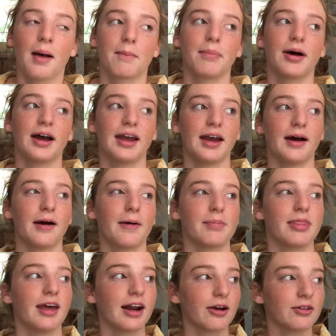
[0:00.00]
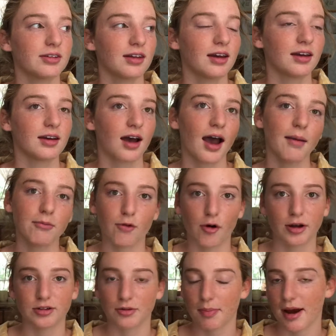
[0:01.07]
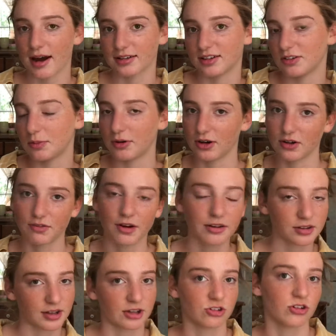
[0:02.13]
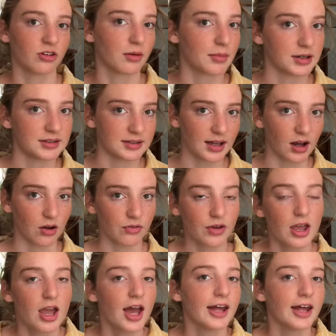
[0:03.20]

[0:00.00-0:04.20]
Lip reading: But then I was like, I'm going to practice putting false lashes on myself.